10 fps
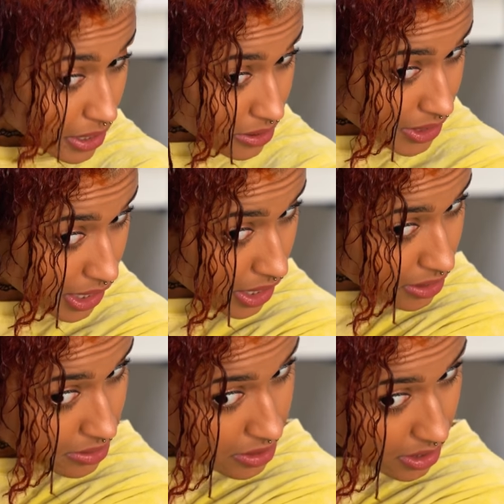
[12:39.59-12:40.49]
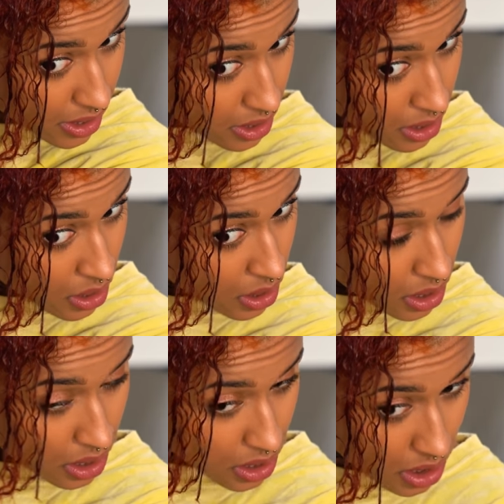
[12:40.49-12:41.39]
because I can't see it.
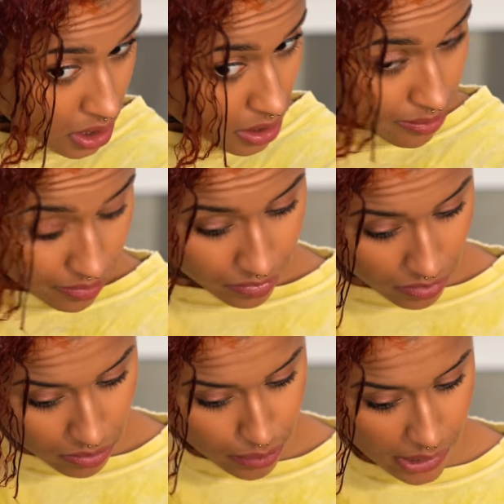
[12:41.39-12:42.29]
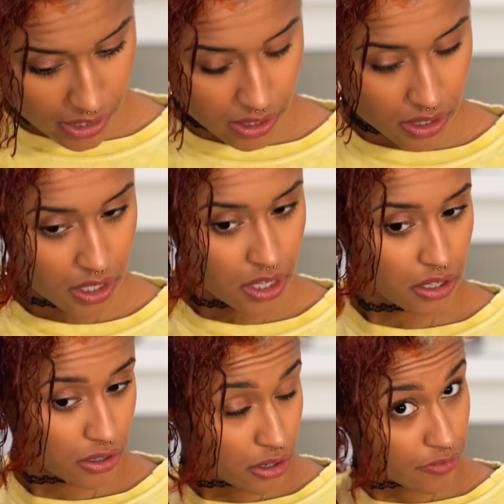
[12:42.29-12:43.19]
Um, but
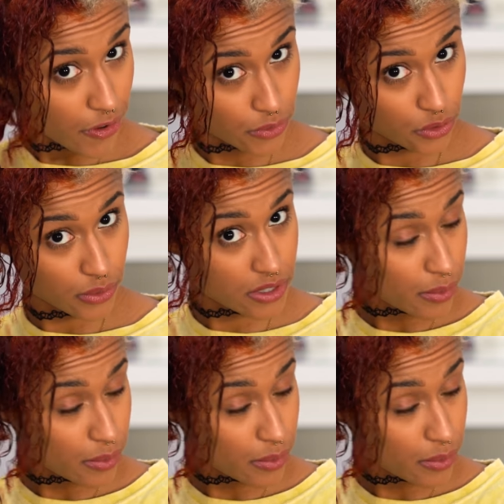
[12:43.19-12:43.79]
you know, if I was doing